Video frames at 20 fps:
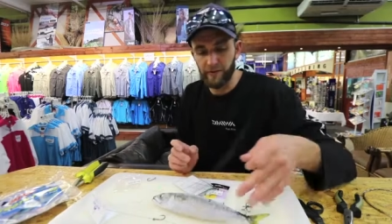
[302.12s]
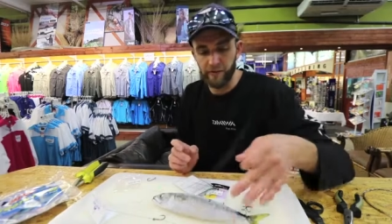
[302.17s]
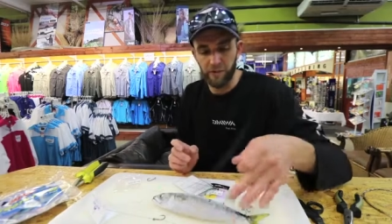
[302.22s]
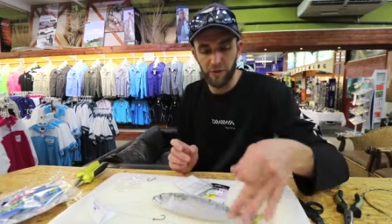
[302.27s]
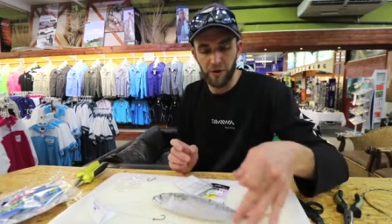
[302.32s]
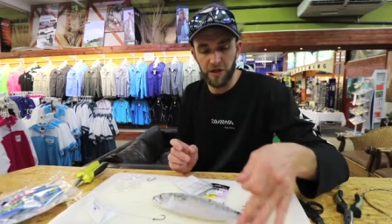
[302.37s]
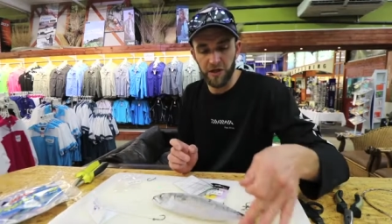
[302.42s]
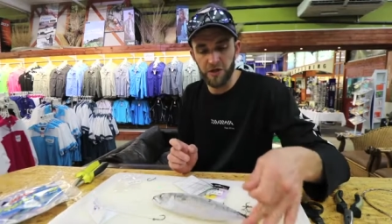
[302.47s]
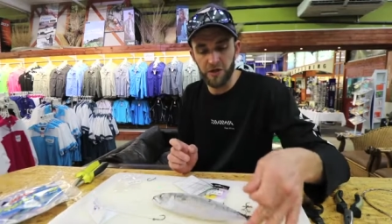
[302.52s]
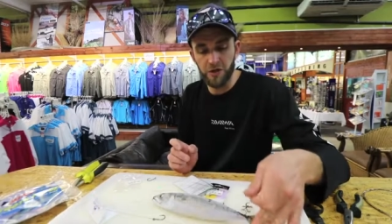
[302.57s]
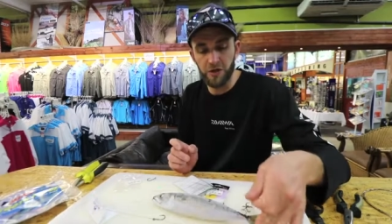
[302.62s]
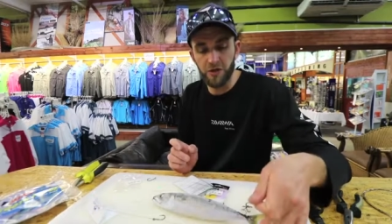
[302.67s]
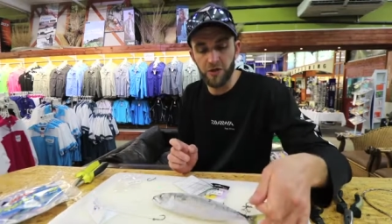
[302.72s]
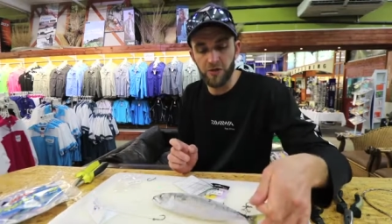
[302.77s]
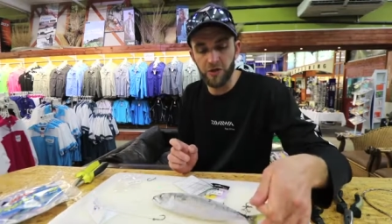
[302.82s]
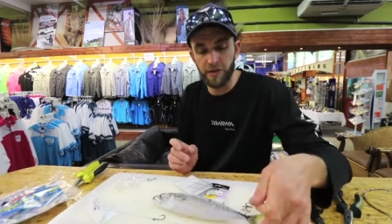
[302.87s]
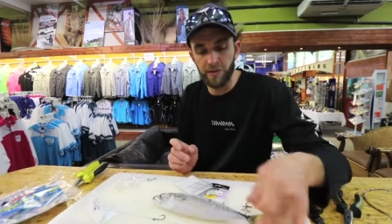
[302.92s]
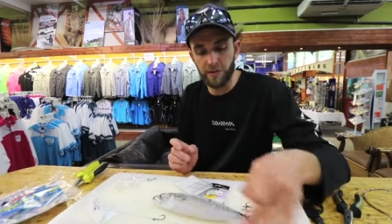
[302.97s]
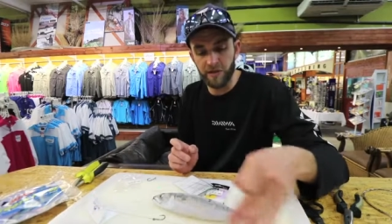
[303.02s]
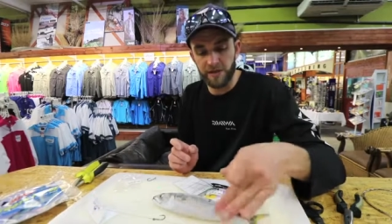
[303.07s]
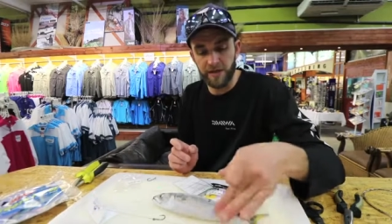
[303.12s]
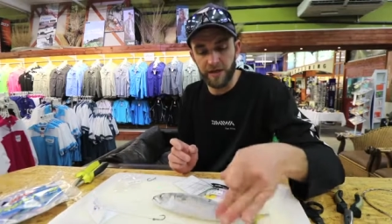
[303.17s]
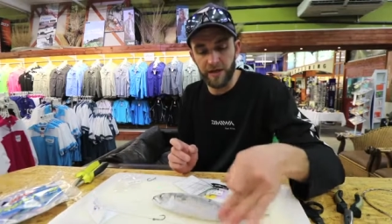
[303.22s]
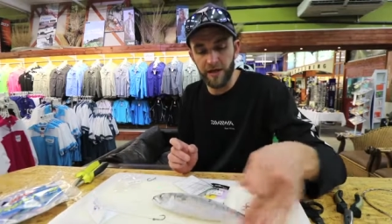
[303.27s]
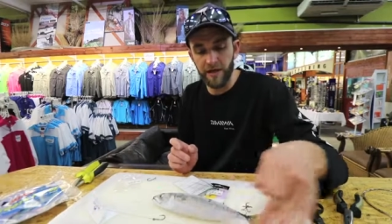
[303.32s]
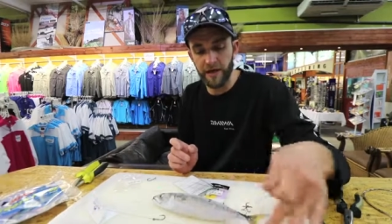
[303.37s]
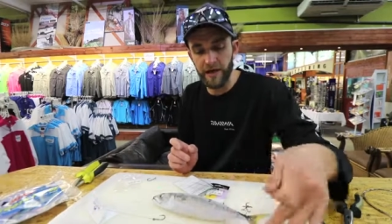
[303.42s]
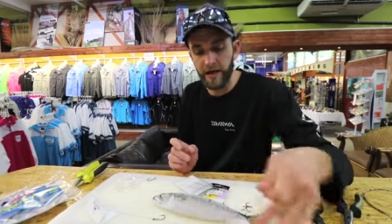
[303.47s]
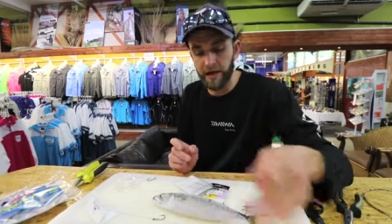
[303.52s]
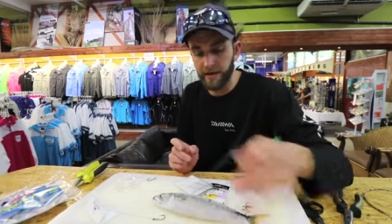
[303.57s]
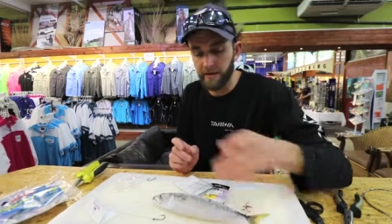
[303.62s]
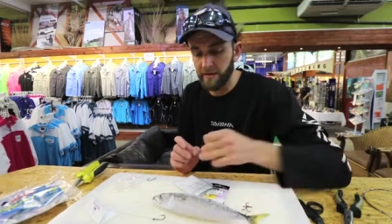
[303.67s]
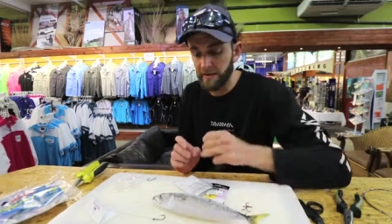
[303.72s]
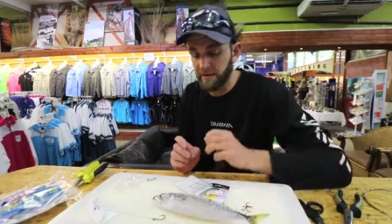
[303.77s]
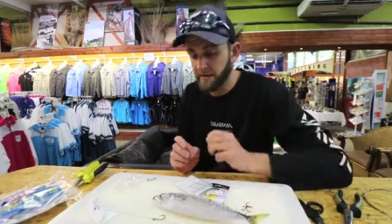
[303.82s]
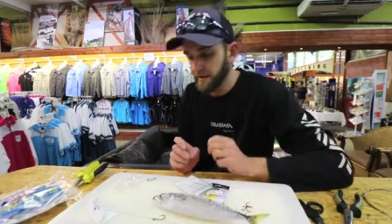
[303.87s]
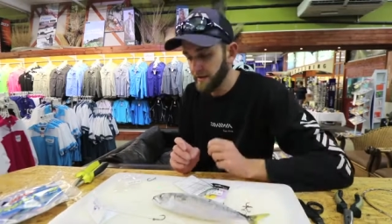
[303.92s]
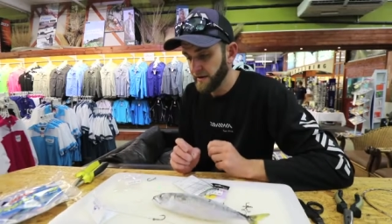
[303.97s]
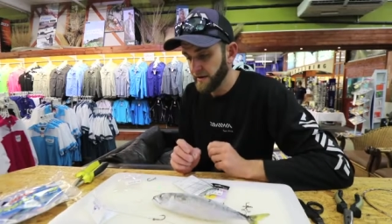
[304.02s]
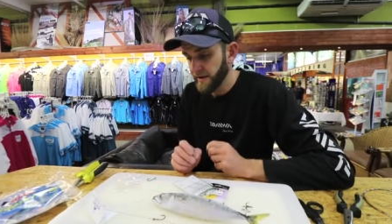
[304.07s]
I'm putting two trebles in line.
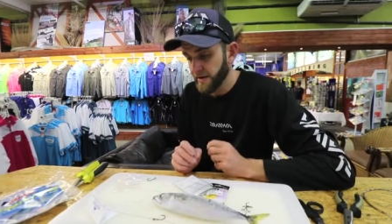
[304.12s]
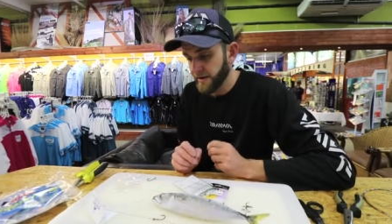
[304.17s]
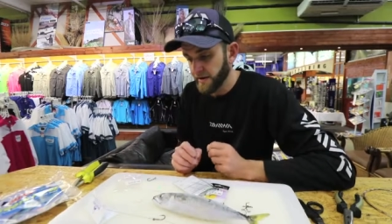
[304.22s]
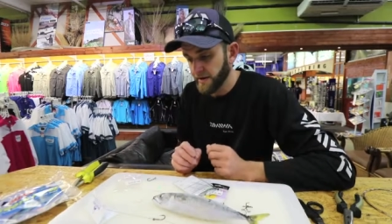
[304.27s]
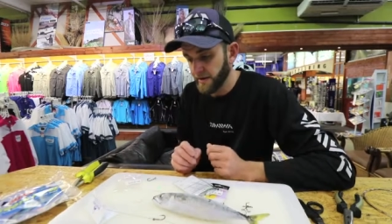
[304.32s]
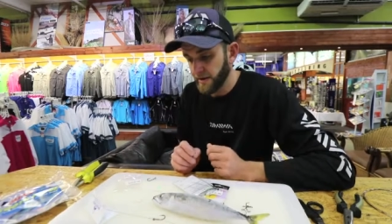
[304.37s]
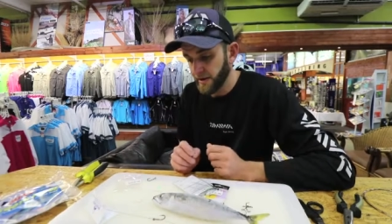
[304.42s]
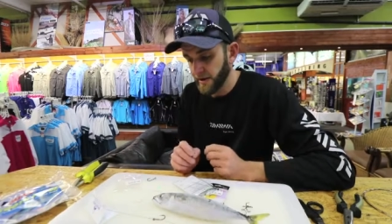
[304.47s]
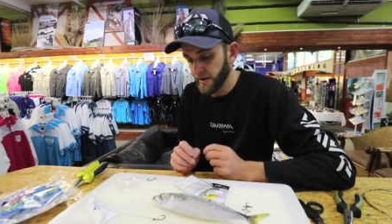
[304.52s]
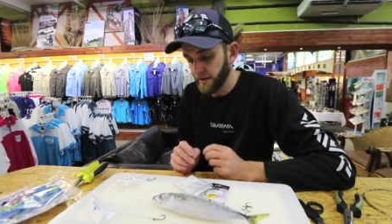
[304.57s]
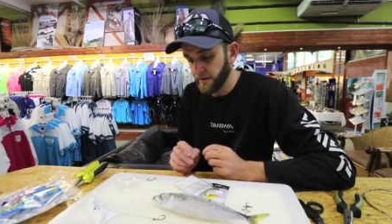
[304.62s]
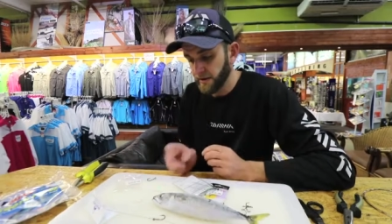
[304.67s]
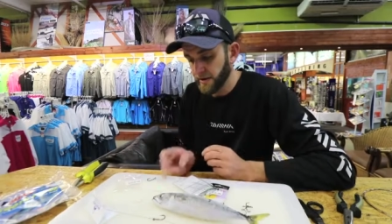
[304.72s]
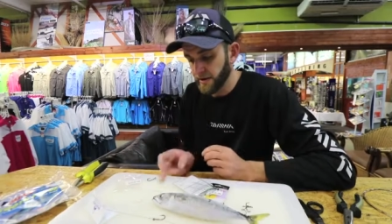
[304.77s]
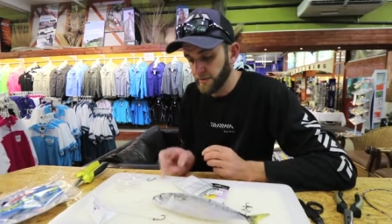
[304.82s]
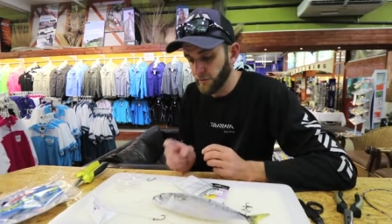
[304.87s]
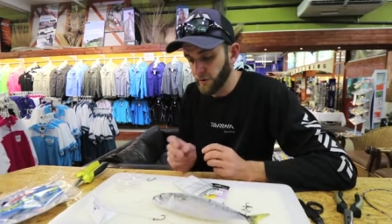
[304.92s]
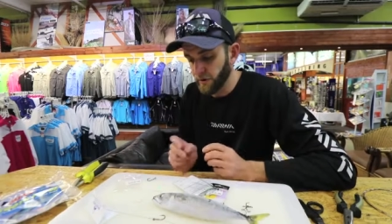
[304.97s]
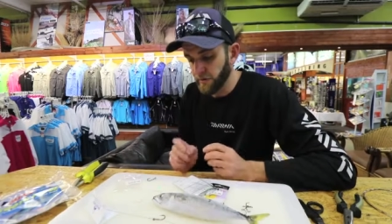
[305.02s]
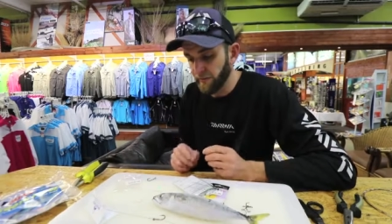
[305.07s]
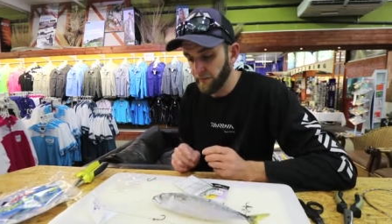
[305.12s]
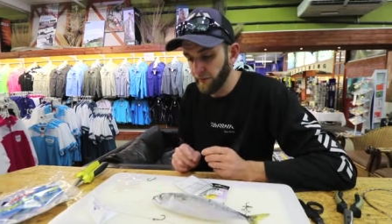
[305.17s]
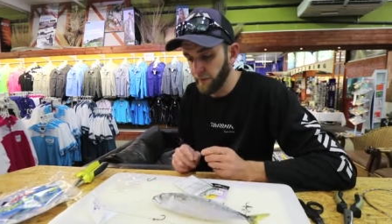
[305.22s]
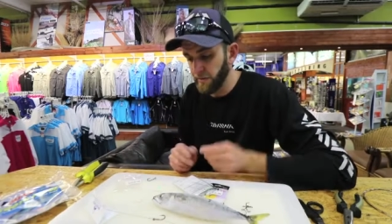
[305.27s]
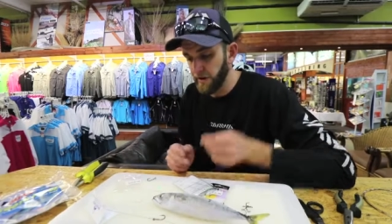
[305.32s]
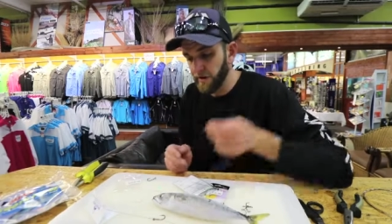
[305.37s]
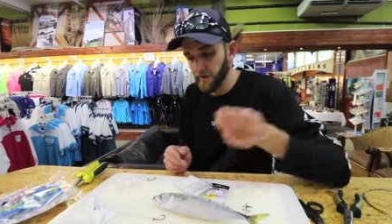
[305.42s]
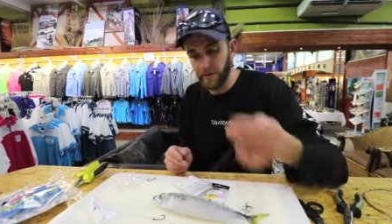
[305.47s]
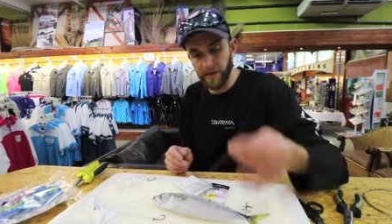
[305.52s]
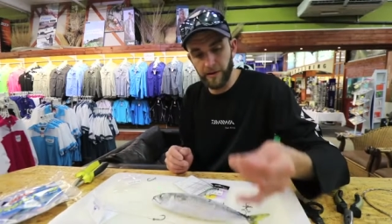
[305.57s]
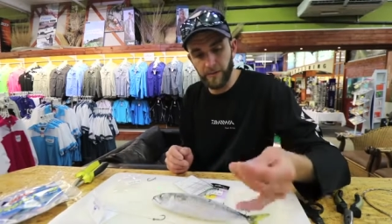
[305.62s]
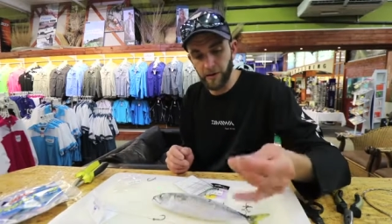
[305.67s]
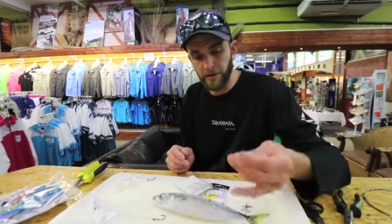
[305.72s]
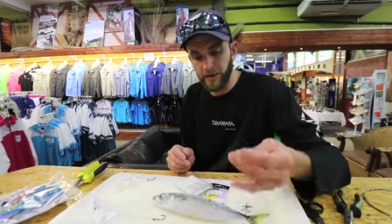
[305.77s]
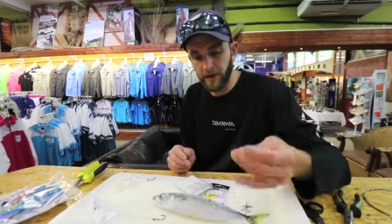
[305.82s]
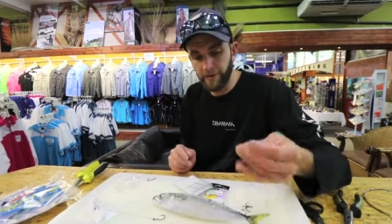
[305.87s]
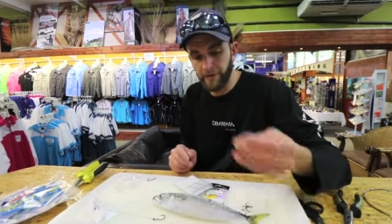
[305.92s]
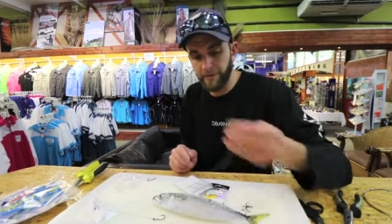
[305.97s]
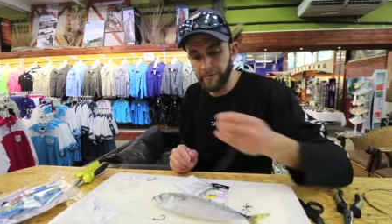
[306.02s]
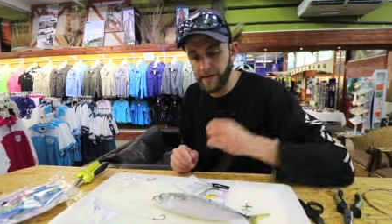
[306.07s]
So it's more for me when I'm
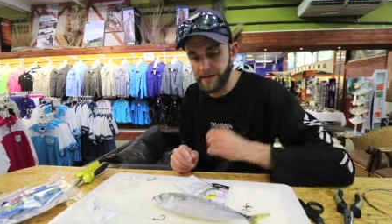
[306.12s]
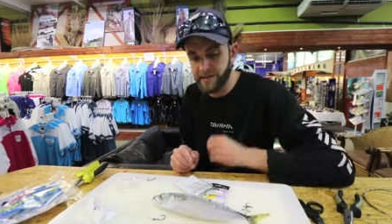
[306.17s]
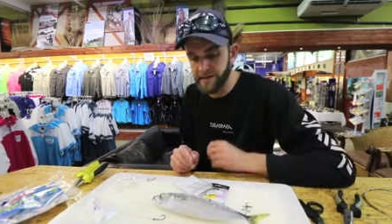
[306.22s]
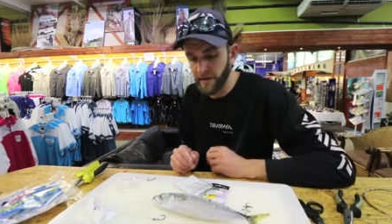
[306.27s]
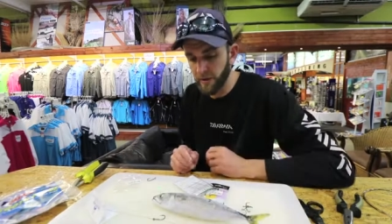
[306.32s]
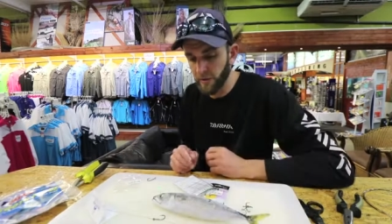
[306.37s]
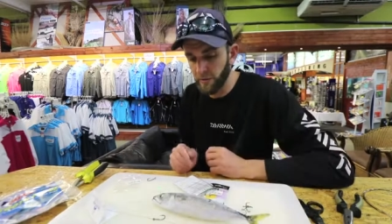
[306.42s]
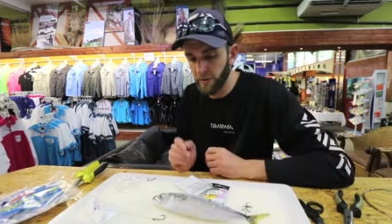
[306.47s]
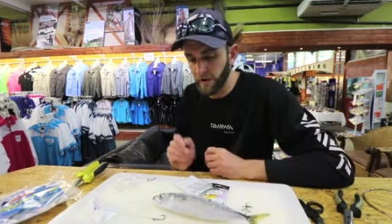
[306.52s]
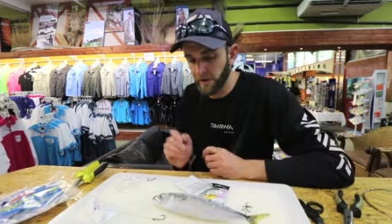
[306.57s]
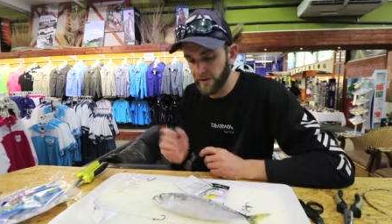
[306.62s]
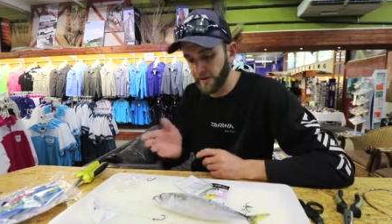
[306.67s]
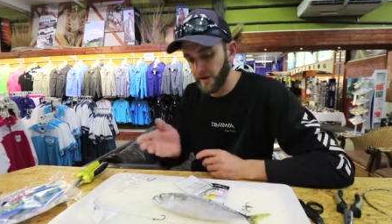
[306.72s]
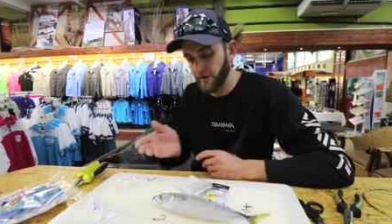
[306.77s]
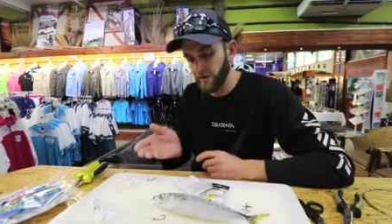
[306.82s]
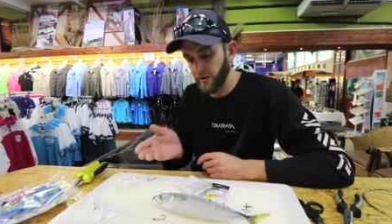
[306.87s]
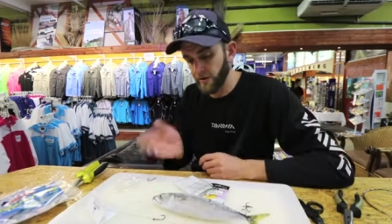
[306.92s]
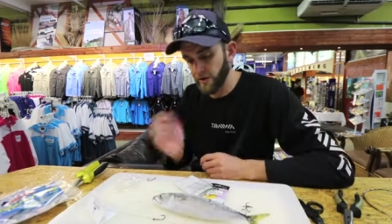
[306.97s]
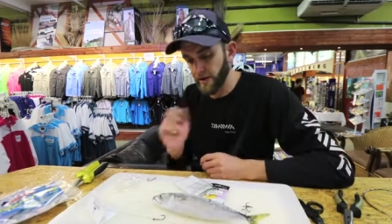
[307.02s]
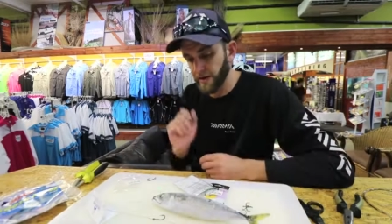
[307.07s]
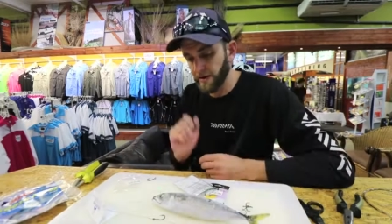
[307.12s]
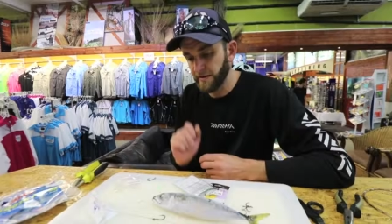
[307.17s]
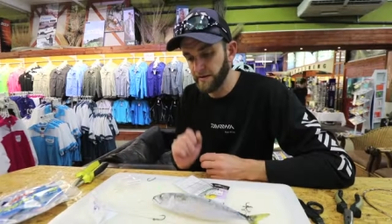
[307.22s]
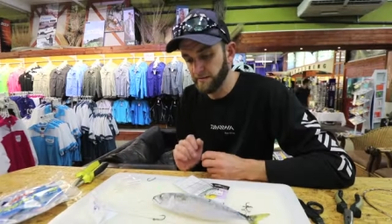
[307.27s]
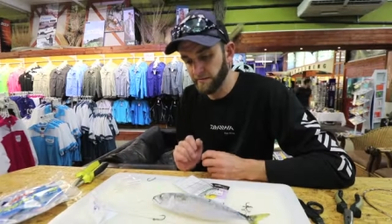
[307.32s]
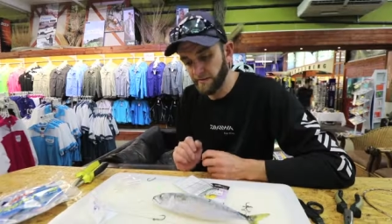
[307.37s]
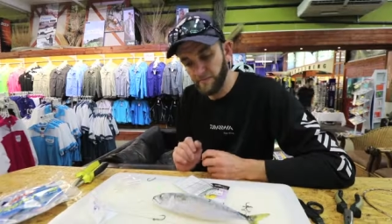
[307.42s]
looking through my tackle box I know that